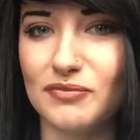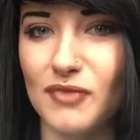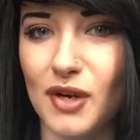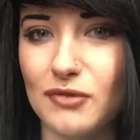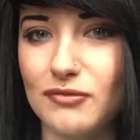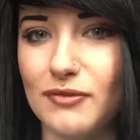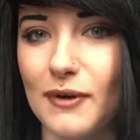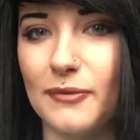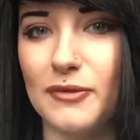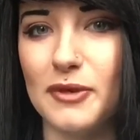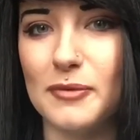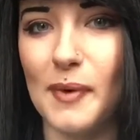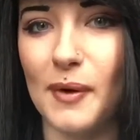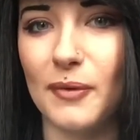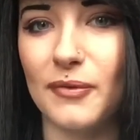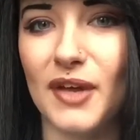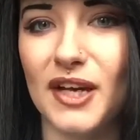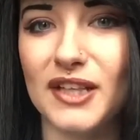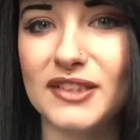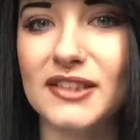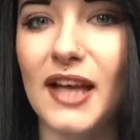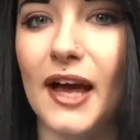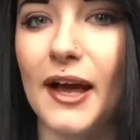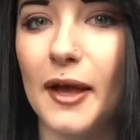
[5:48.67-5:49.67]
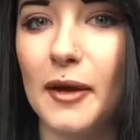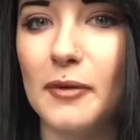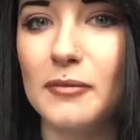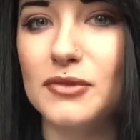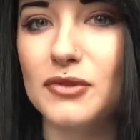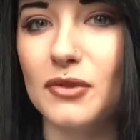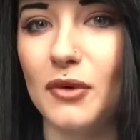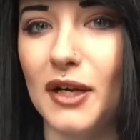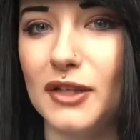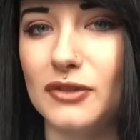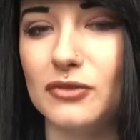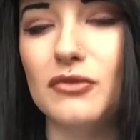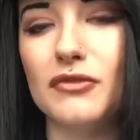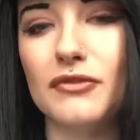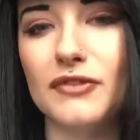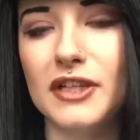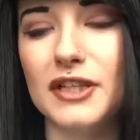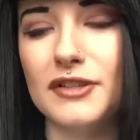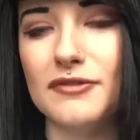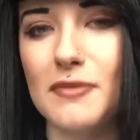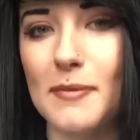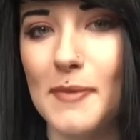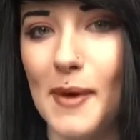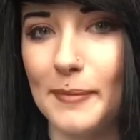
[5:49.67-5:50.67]
around about that time, so I don't
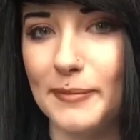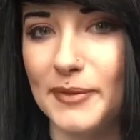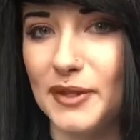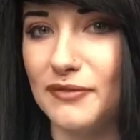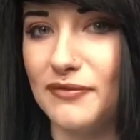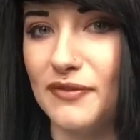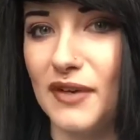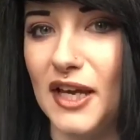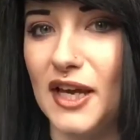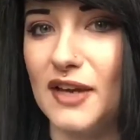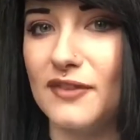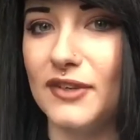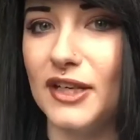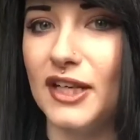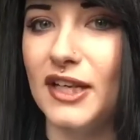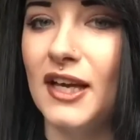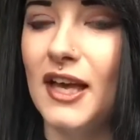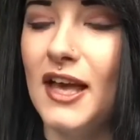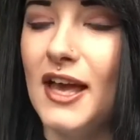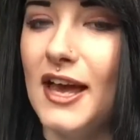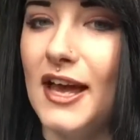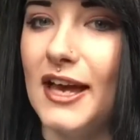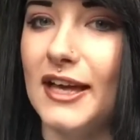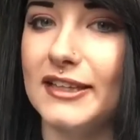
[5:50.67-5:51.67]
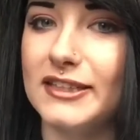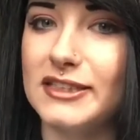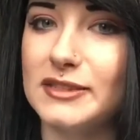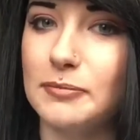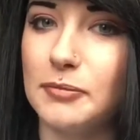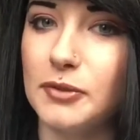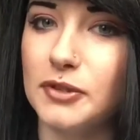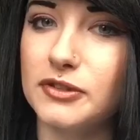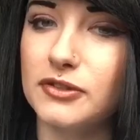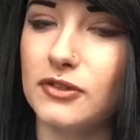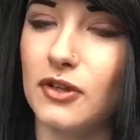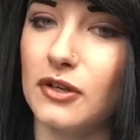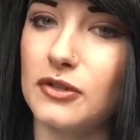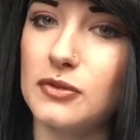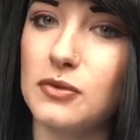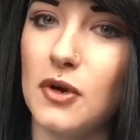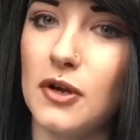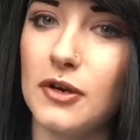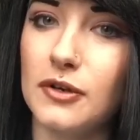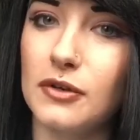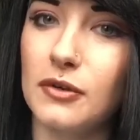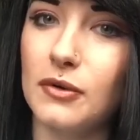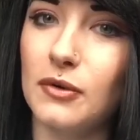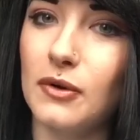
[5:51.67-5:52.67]
really remember the flavour. And this Butterscotch
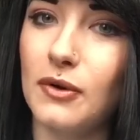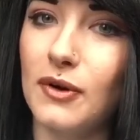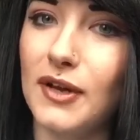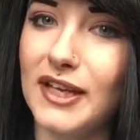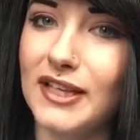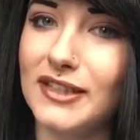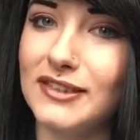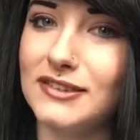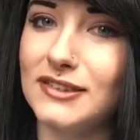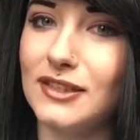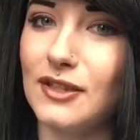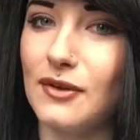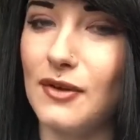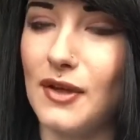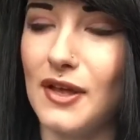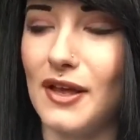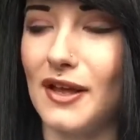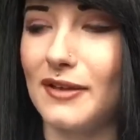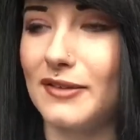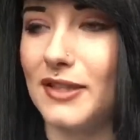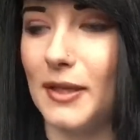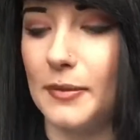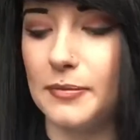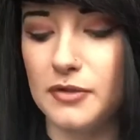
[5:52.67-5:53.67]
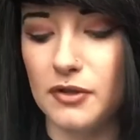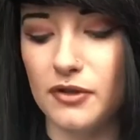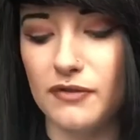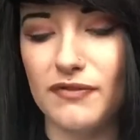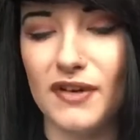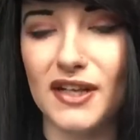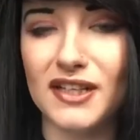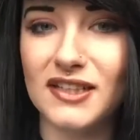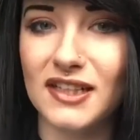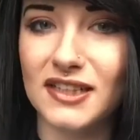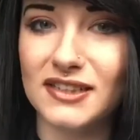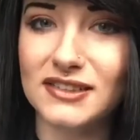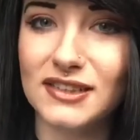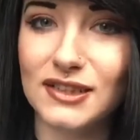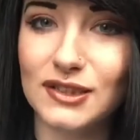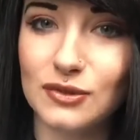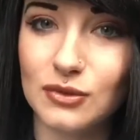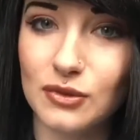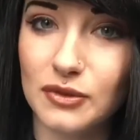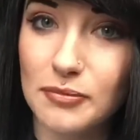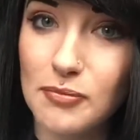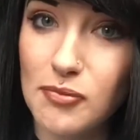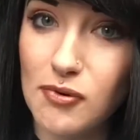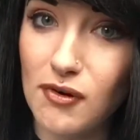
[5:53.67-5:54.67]
one though is absolutely fantastic.
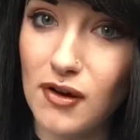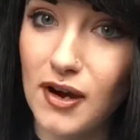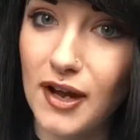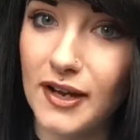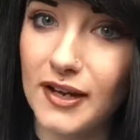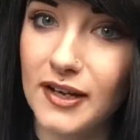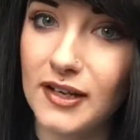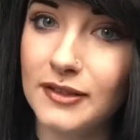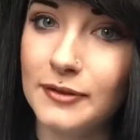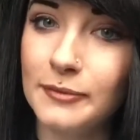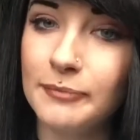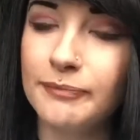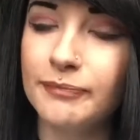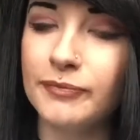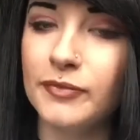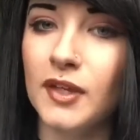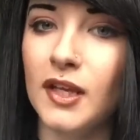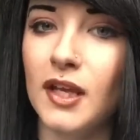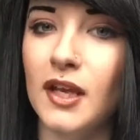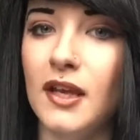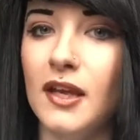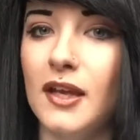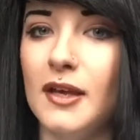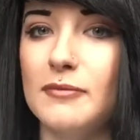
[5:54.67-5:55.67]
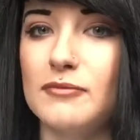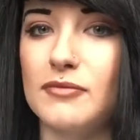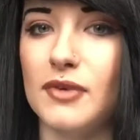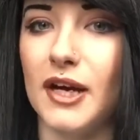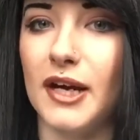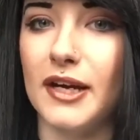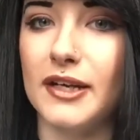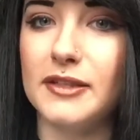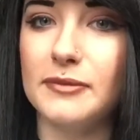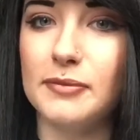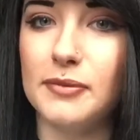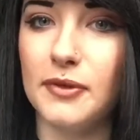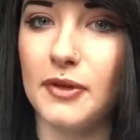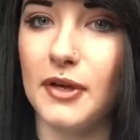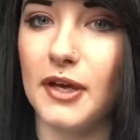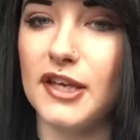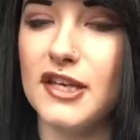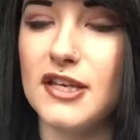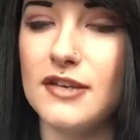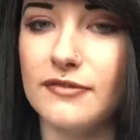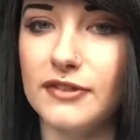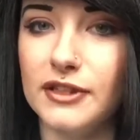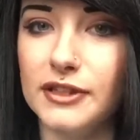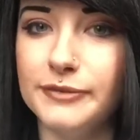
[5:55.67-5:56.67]
So it's Pride Pure
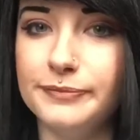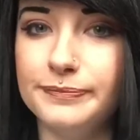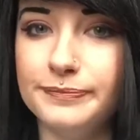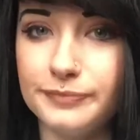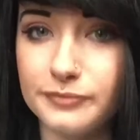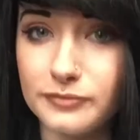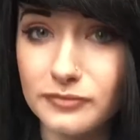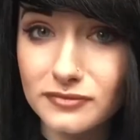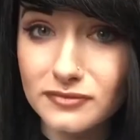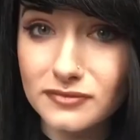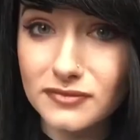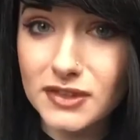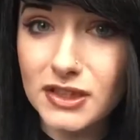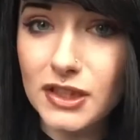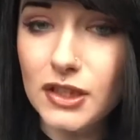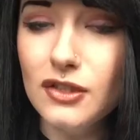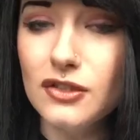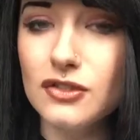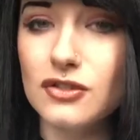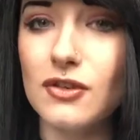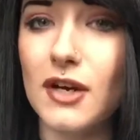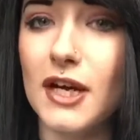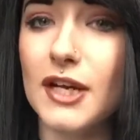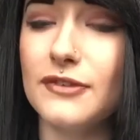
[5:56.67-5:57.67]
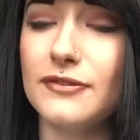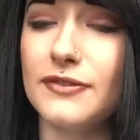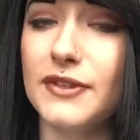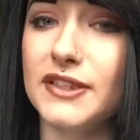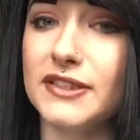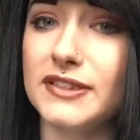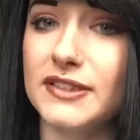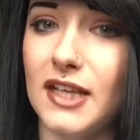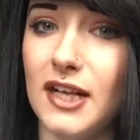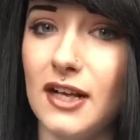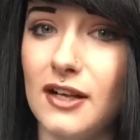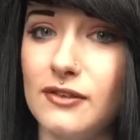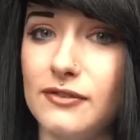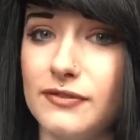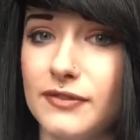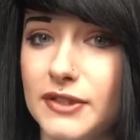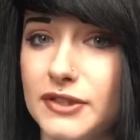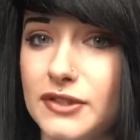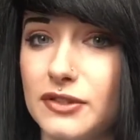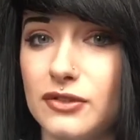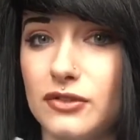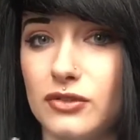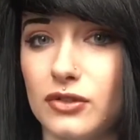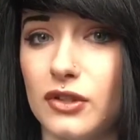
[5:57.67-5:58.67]
Evil. Try it for yourself.
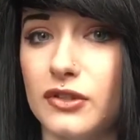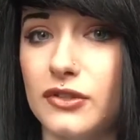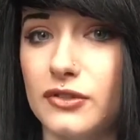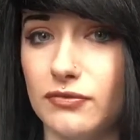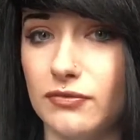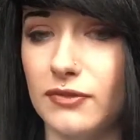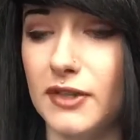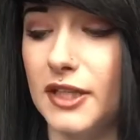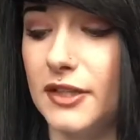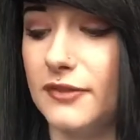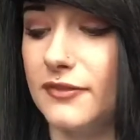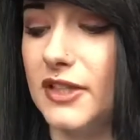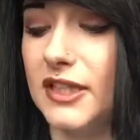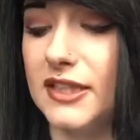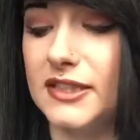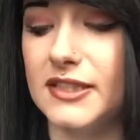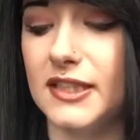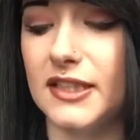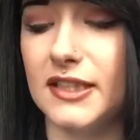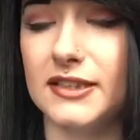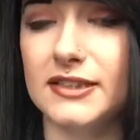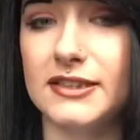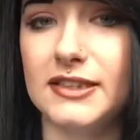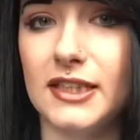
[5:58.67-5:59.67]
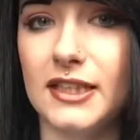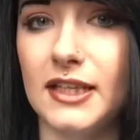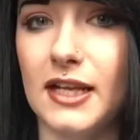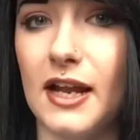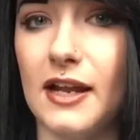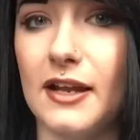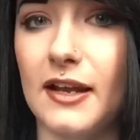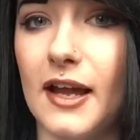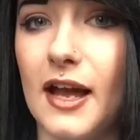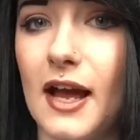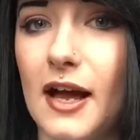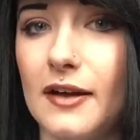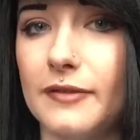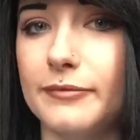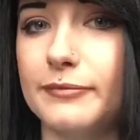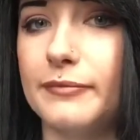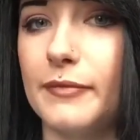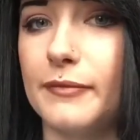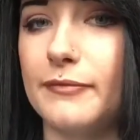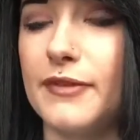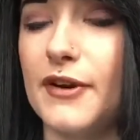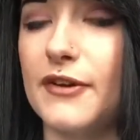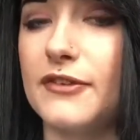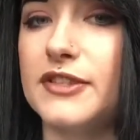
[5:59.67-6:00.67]
It's really tasty. I'm
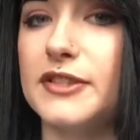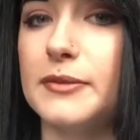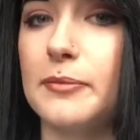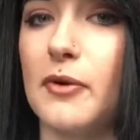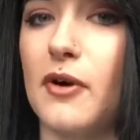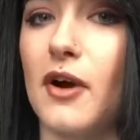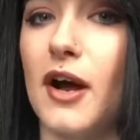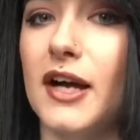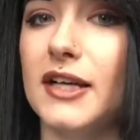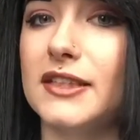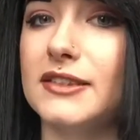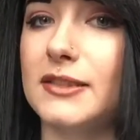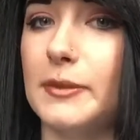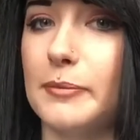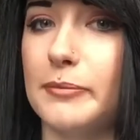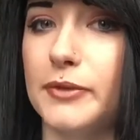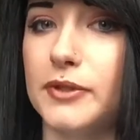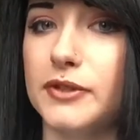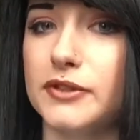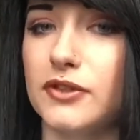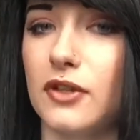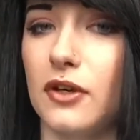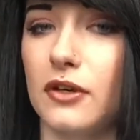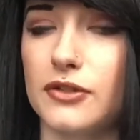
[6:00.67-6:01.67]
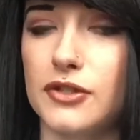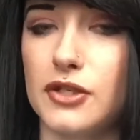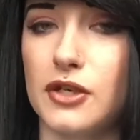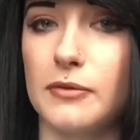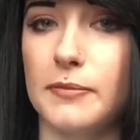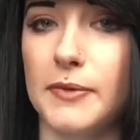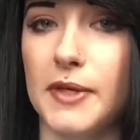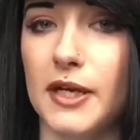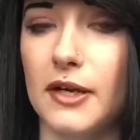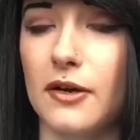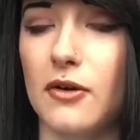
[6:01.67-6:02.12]
very surprised that Butterscotch could be